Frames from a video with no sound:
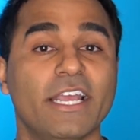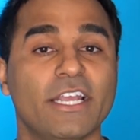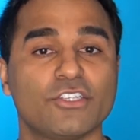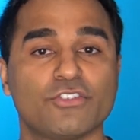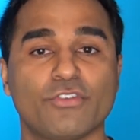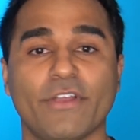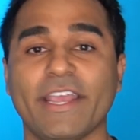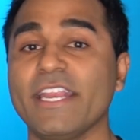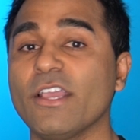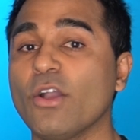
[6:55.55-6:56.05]

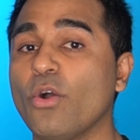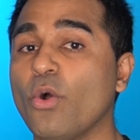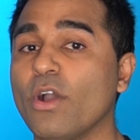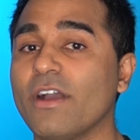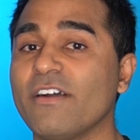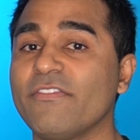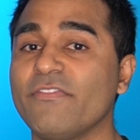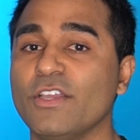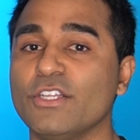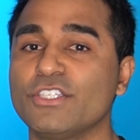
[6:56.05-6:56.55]
Trading
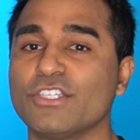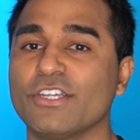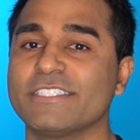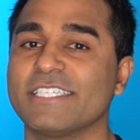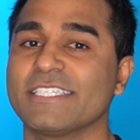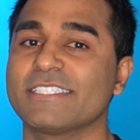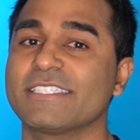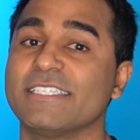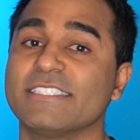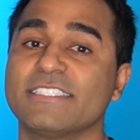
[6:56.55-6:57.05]
oil futures
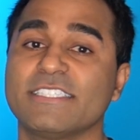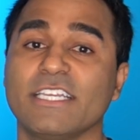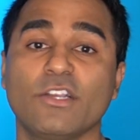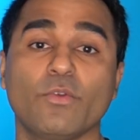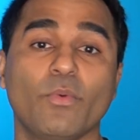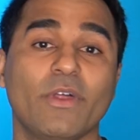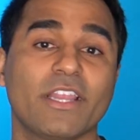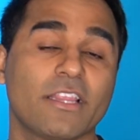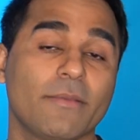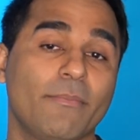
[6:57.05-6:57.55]
is considered
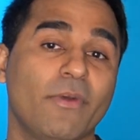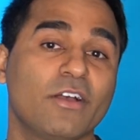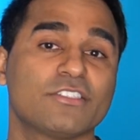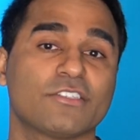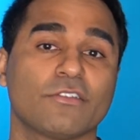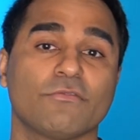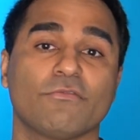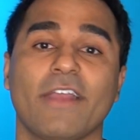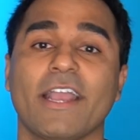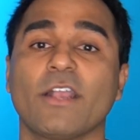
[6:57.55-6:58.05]
one of the most
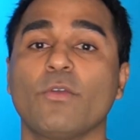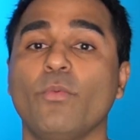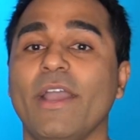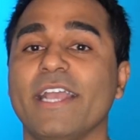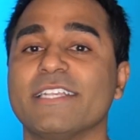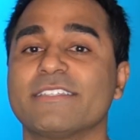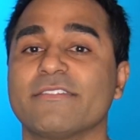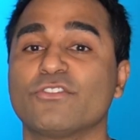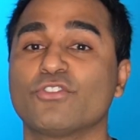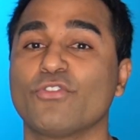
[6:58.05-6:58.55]
direct
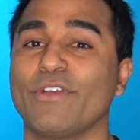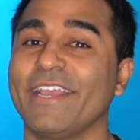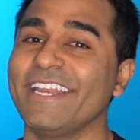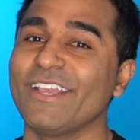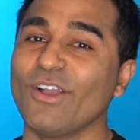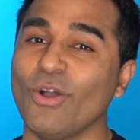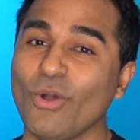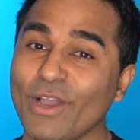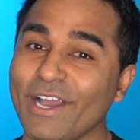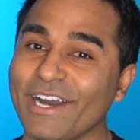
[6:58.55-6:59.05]
ways of
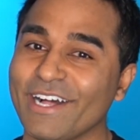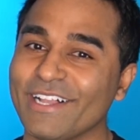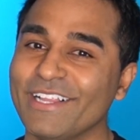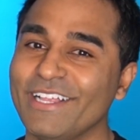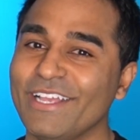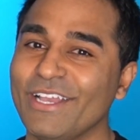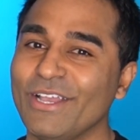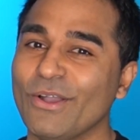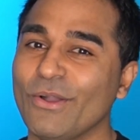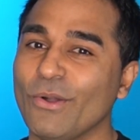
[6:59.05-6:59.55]
trading oil
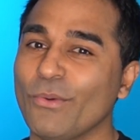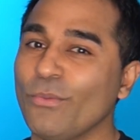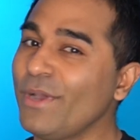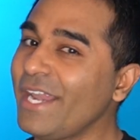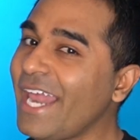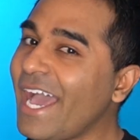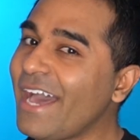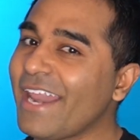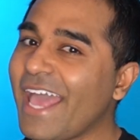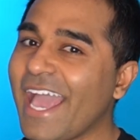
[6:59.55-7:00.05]

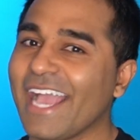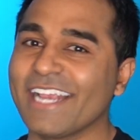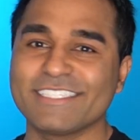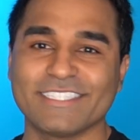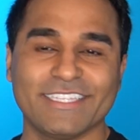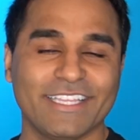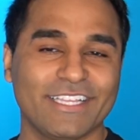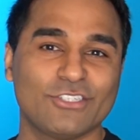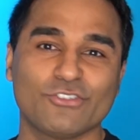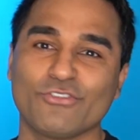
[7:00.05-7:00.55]
without
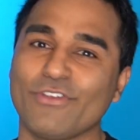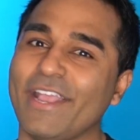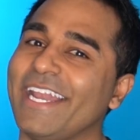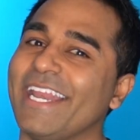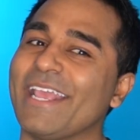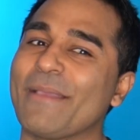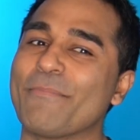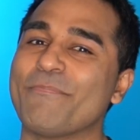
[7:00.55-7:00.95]
actually trading